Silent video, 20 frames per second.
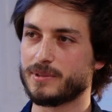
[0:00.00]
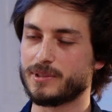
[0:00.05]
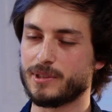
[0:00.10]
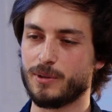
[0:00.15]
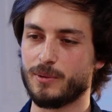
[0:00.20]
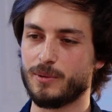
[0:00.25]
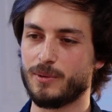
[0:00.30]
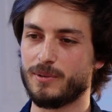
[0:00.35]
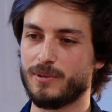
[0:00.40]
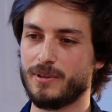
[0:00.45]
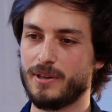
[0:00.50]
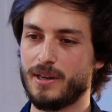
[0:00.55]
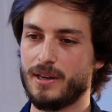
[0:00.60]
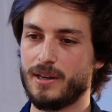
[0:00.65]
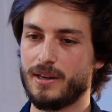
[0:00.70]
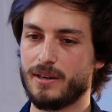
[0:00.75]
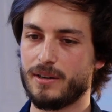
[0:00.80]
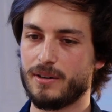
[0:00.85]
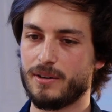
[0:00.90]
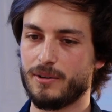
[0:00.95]
So
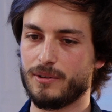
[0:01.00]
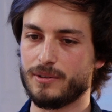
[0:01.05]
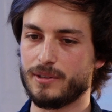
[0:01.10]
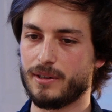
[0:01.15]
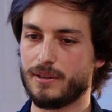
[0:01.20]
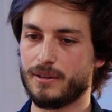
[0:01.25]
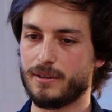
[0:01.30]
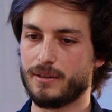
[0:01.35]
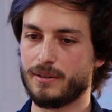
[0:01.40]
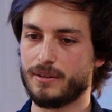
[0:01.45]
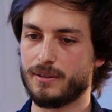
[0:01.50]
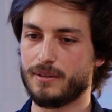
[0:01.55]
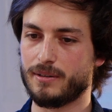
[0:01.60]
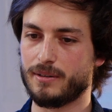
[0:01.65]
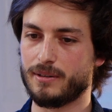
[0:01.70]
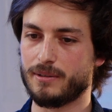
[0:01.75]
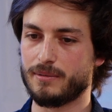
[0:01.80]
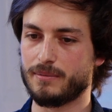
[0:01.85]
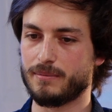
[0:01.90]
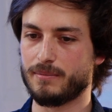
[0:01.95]
on
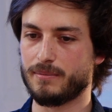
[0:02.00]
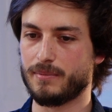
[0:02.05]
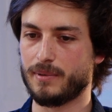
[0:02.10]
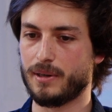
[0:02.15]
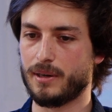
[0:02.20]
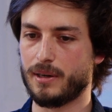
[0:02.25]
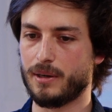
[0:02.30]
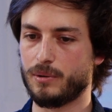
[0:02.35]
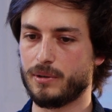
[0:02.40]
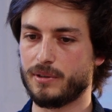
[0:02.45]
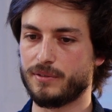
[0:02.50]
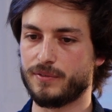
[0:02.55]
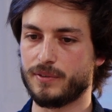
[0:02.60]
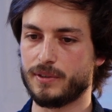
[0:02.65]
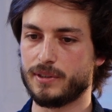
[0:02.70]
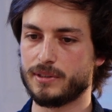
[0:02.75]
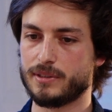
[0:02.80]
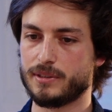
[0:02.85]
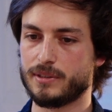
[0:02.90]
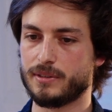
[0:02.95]
our
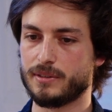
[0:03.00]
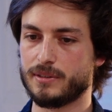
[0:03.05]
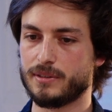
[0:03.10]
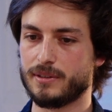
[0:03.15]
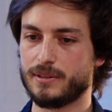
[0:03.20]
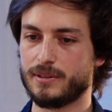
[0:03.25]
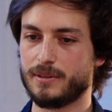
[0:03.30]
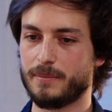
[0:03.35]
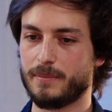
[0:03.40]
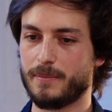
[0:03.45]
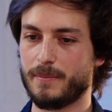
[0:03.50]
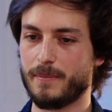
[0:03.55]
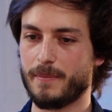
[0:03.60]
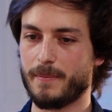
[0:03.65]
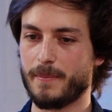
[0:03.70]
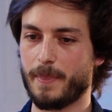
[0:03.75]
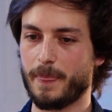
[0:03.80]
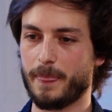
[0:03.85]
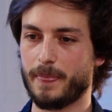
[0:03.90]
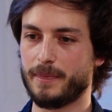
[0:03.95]
first
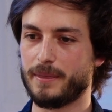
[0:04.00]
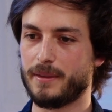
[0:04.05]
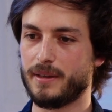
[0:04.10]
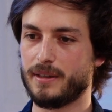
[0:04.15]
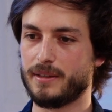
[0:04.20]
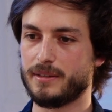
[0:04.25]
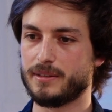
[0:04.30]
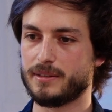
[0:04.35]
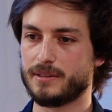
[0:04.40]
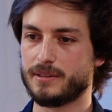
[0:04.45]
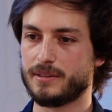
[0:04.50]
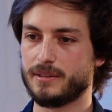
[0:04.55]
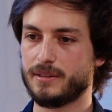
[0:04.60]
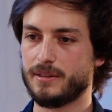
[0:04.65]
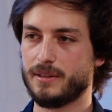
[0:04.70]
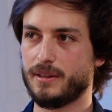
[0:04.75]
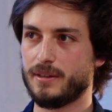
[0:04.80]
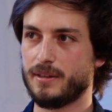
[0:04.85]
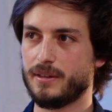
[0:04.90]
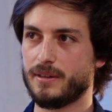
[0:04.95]
days
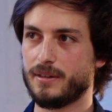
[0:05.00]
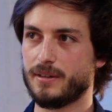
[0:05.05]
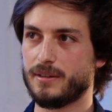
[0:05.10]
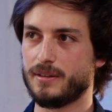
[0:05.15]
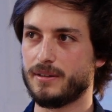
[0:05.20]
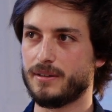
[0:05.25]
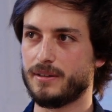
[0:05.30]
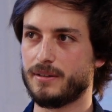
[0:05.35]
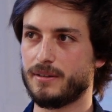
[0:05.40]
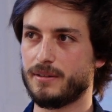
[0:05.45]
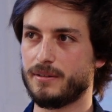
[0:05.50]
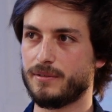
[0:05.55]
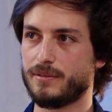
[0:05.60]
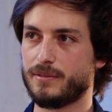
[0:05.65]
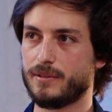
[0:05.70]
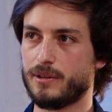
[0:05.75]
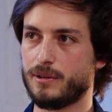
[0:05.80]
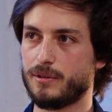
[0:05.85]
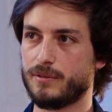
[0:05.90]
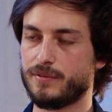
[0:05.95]
of
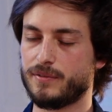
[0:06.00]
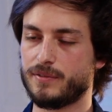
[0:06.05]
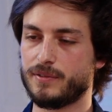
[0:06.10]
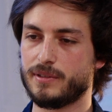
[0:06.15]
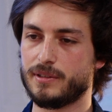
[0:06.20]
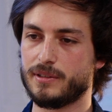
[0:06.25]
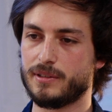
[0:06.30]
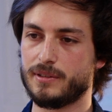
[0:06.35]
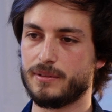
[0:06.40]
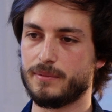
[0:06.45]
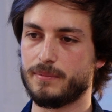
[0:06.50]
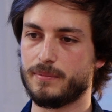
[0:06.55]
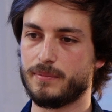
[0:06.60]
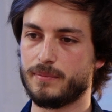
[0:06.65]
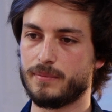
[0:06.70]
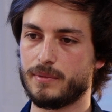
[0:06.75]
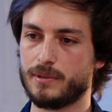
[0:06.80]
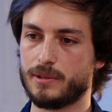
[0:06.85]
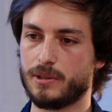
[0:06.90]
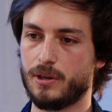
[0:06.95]

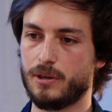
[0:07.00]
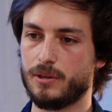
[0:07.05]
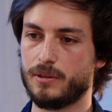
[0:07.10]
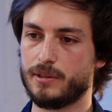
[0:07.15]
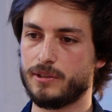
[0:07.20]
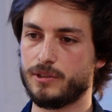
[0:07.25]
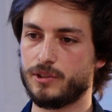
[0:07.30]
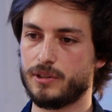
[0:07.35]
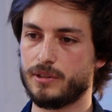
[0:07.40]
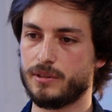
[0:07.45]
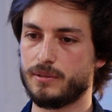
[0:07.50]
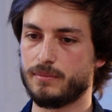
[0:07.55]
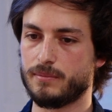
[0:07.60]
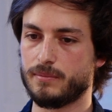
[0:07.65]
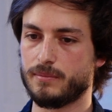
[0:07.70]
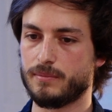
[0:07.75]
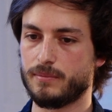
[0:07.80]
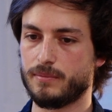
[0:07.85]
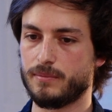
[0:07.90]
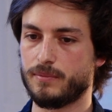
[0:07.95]
college,
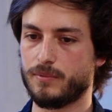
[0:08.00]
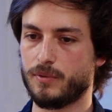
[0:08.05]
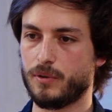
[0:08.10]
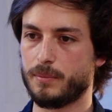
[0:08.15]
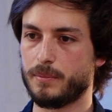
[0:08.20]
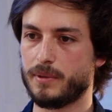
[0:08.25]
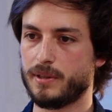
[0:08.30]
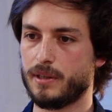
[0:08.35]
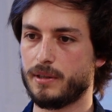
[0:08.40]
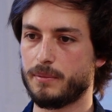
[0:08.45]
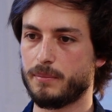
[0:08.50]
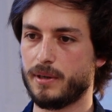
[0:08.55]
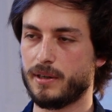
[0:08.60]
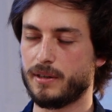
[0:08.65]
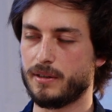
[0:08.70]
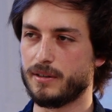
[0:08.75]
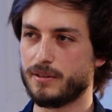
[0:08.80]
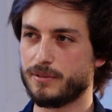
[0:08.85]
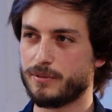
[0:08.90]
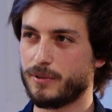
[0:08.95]
for me and my
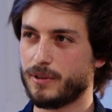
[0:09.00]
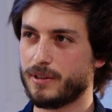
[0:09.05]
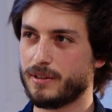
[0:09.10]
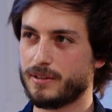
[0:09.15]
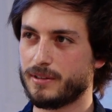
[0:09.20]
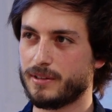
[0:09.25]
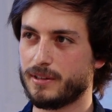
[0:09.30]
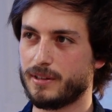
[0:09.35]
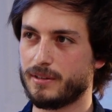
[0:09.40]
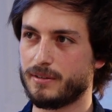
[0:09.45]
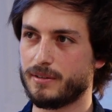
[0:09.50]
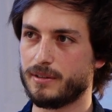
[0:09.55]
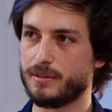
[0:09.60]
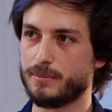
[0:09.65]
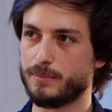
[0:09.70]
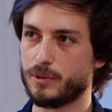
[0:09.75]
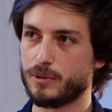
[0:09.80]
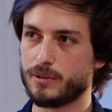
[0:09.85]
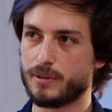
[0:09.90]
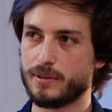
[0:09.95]
girlfriend here in
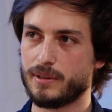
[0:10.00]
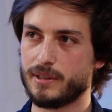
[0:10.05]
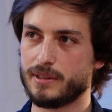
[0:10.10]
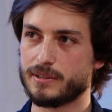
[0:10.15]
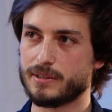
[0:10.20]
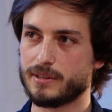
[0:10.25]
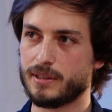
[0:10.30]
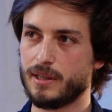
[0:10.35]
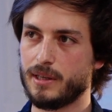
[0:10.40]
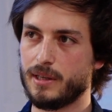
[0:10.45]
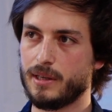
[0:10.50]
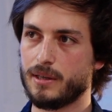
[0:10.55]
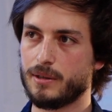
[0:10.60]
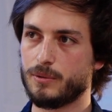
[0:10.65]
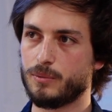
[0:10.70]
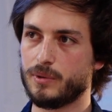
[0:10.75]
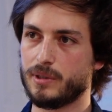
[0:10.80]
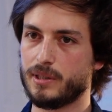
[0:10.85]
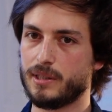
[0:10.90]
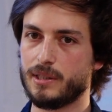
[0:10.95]
Bucharest,
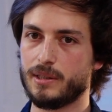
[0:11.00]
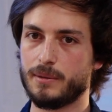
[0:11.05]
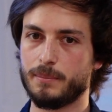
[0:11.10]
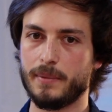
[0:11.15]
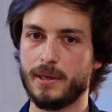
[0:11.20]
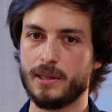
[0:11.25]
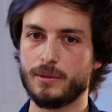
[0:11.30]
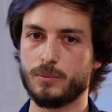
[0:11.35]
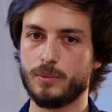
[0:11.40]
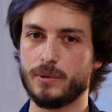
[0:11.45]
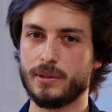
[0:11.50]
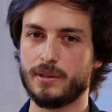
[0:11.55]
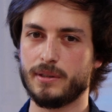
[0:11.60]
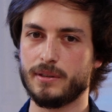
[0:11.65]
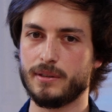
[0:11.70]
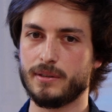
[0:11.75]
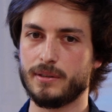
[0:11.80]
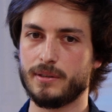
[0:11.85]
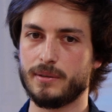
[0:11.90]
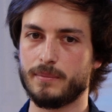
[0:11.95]
we met with
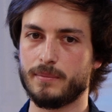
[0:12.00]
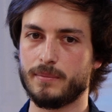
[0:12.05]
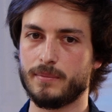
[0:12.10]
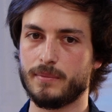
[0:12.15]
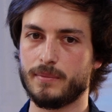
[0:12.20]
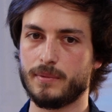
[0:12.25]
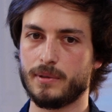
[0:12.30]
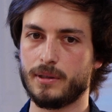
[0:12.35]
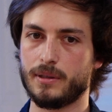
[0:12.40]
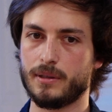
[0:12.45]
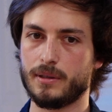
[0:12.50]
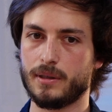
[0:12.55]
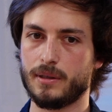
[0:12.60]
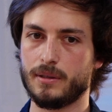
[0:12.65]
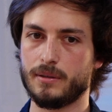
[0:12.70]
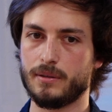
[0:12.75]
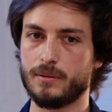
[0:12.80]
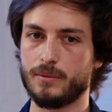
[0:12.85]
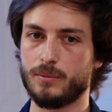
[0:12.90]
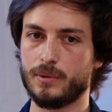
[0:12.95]

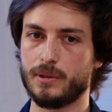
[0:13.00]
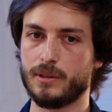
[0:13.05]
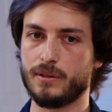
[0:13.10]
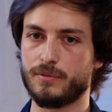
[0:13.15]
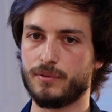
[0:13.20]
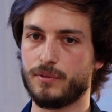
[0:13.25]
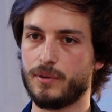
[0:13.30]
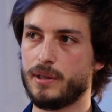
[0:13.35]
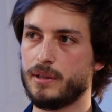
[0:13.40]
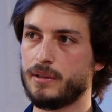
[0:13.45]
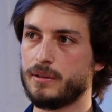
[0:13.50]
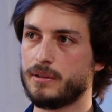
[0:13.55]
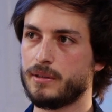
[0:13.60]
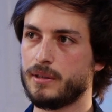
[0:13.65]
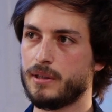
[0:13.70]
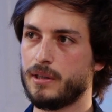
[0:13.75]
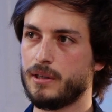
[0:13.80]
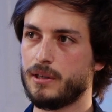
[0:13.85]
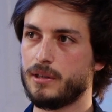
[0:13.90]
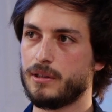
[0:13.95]
a friend
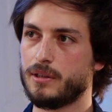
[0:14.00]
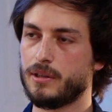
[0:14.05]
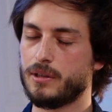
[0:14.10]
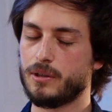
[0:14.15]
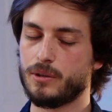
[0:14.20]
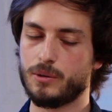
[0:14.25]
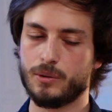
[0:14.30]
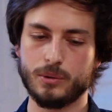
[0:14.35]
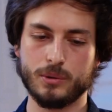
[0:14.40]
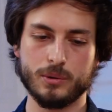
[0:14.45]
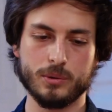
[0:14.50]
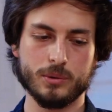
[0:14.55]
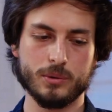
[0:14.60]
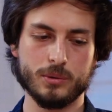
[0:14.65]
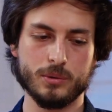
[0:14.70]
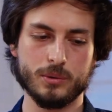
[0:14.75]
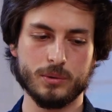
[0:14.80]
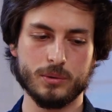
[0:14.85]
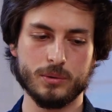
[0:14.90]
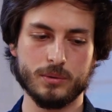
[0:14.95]

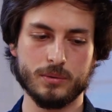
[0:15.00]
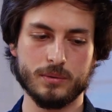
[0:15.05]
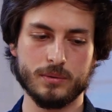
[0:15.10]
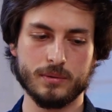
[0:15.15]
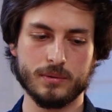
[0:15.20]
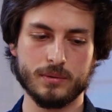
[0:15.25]
who